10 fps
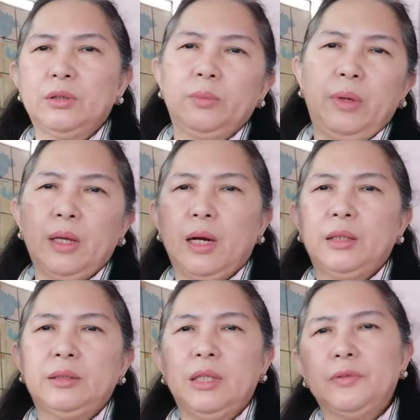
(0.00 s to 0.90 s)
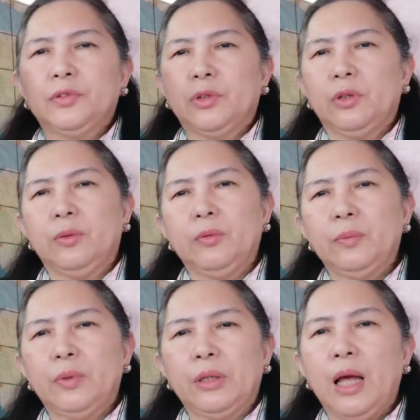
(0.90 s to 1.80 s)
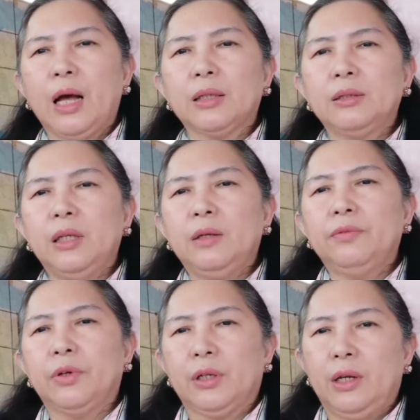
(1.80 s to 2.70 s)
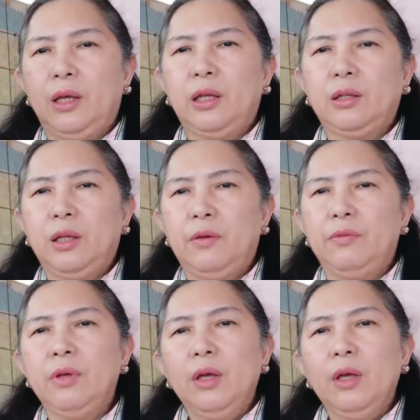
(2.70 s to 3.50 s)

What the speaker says: So, make ourselves productive or creative.